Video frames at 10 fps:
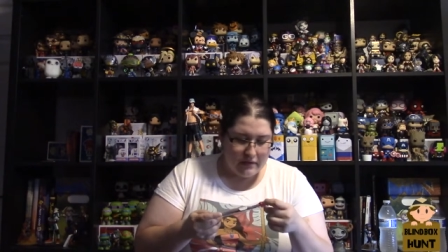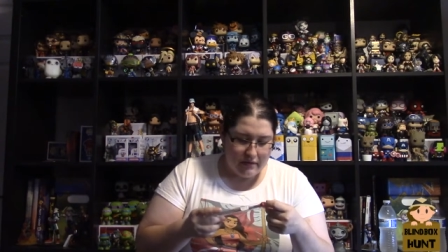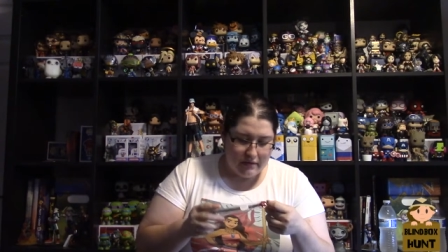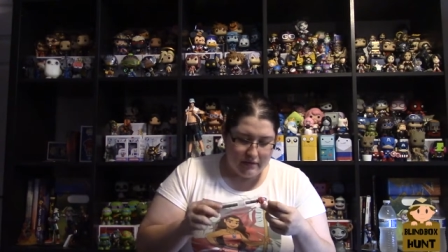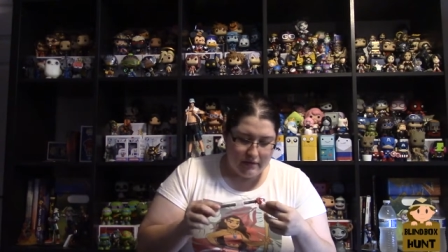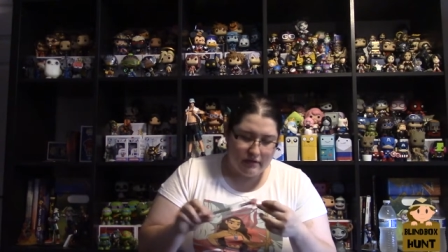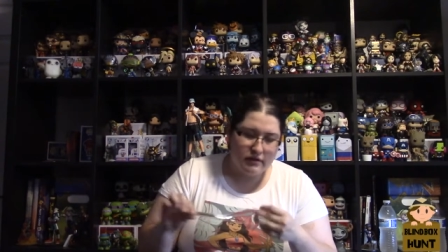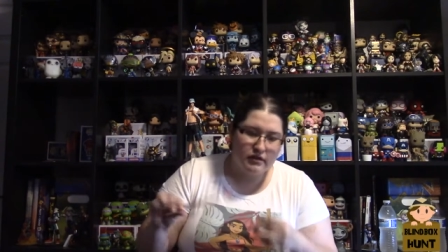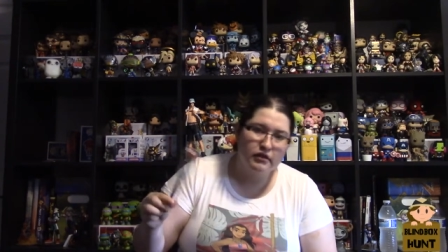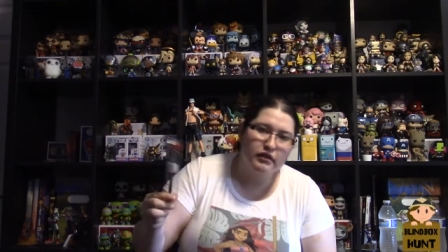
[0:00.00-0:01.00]

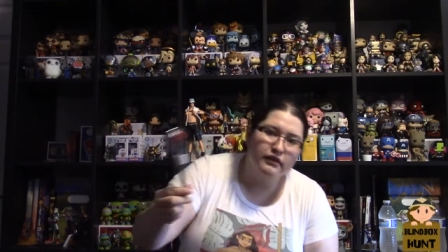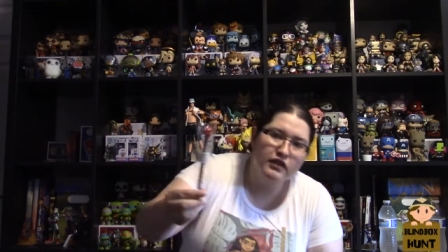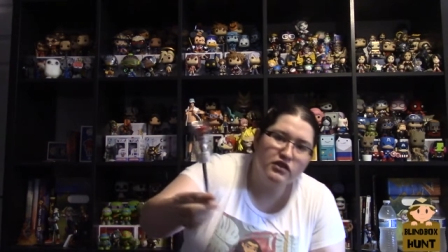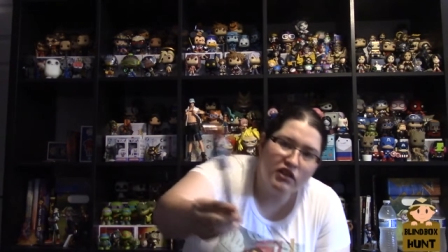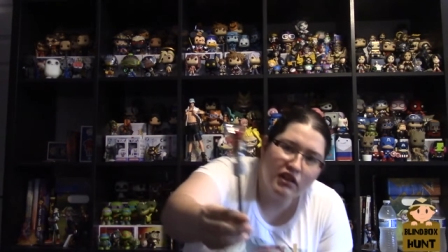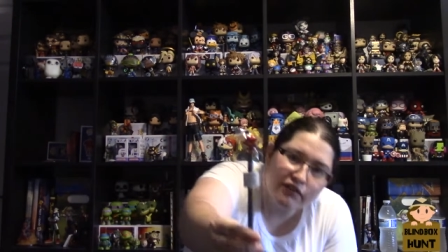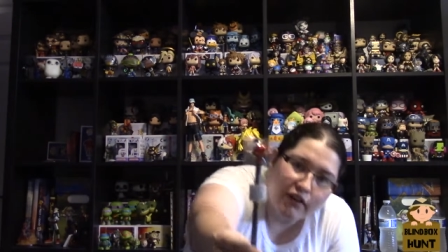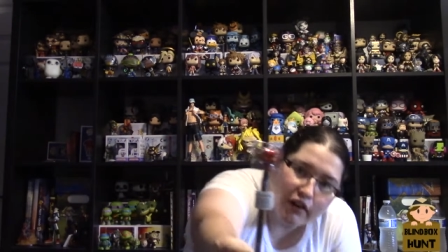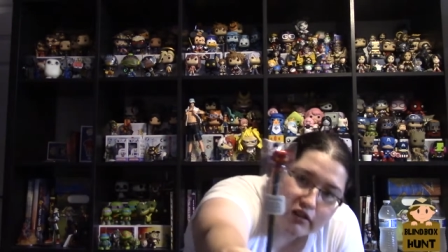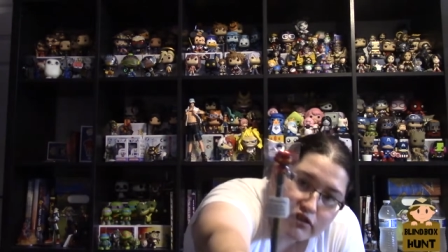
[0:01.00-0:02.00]
So of the Genie
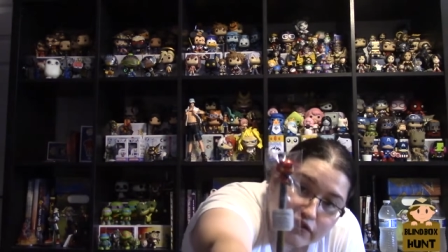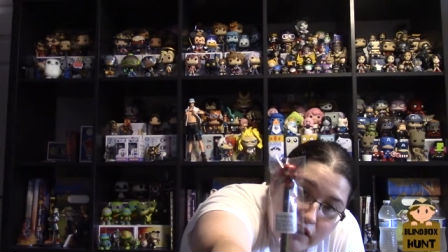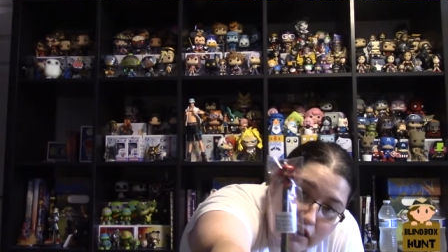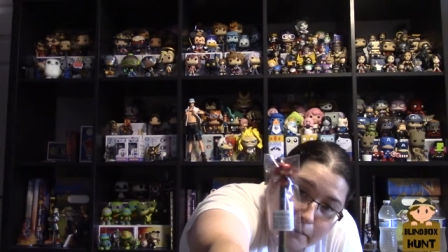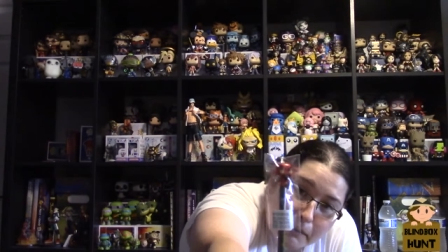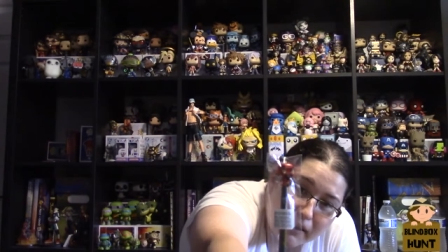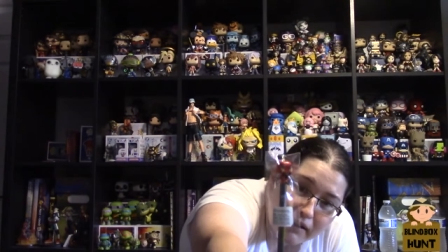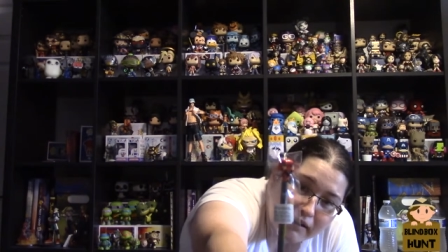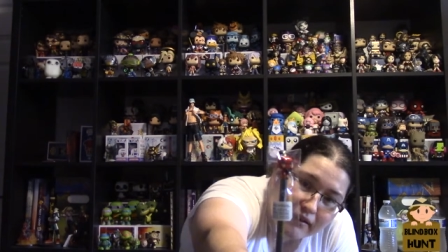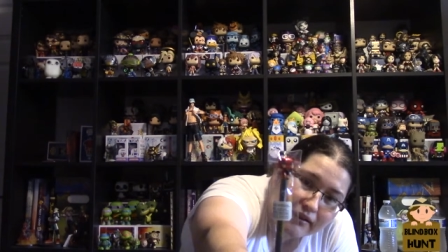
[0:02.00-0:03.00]
Jafar, Jafar
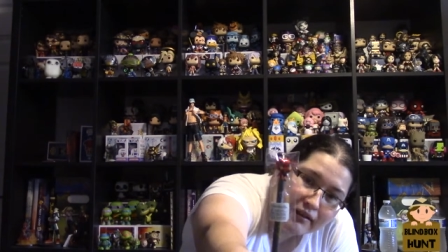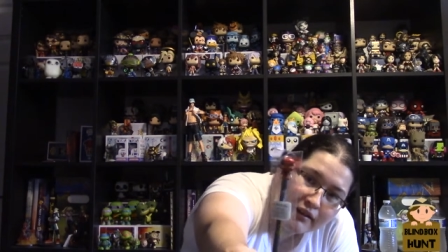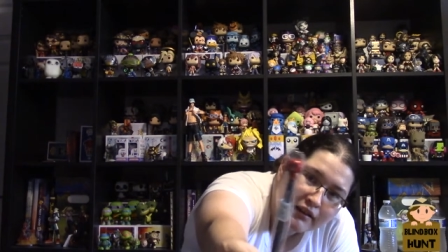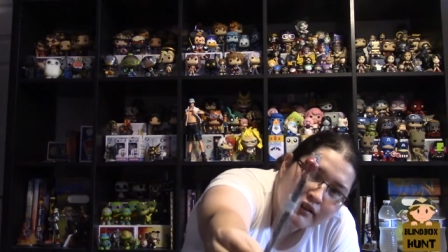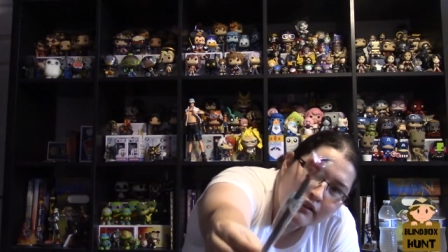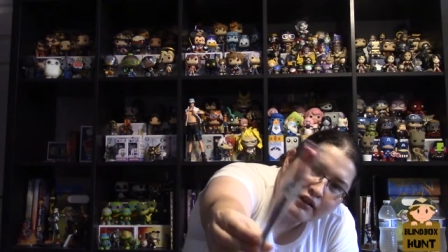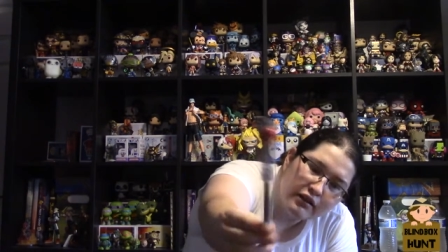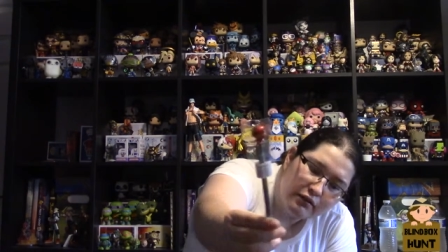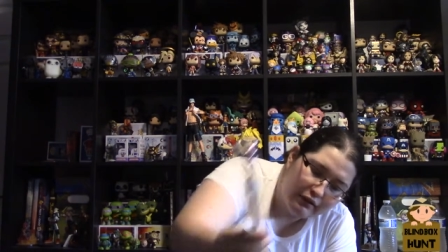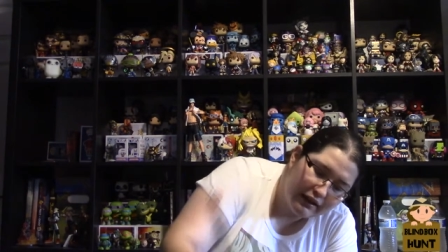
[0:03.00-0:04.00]
pen. We